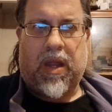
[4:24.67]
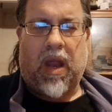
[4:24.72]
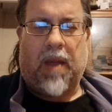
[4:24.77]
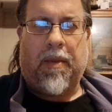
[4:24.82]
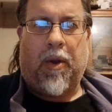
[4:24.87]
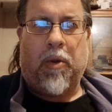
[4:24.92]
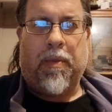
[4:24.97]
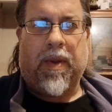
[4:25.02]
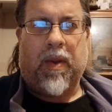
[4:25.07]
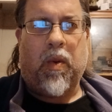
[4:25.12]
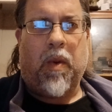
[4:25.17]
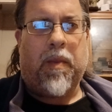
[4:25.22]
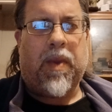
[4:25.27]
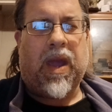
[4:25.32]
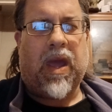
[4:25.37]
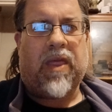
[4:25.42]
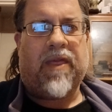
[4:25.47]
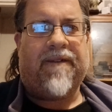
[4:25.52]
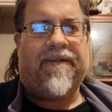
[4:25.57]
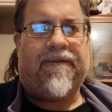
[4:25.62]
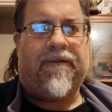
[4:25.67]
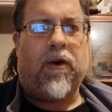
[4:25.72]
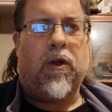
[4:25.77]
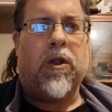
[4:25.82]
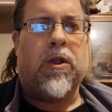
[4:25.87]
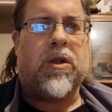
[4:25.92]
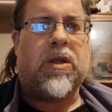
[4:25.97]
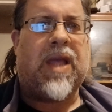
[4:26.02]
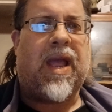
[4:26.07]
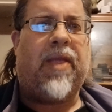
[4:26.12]
and I'm hoping when we get the
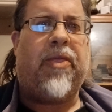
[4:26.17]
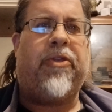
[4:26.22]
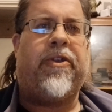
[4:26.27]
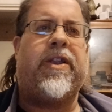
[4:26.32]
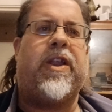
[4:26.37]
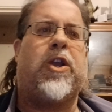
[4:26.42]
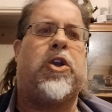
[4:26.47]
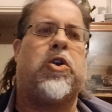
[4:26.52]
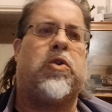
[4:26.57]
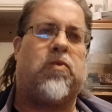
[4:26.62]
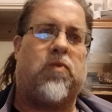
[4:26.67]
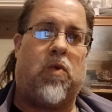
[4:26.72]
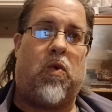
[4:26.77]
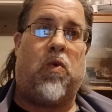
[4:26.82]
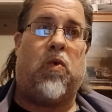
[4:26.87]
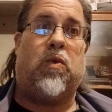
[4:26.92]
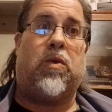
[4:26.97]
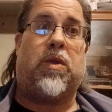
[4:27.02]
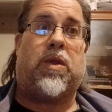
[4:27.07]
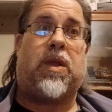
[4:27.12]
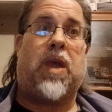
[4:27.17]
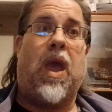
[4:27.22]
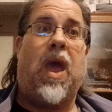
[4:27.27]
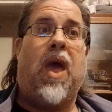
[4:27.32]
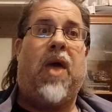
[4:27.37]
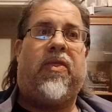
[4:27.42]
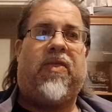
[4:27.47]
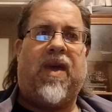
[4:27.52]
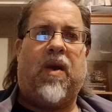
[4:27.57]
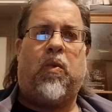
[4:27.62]
full 10th edition rules,
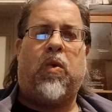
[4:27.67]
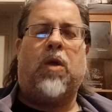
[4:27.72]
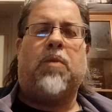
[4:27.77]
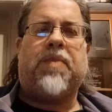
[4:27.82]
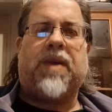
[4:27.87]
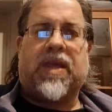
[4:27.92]
there will be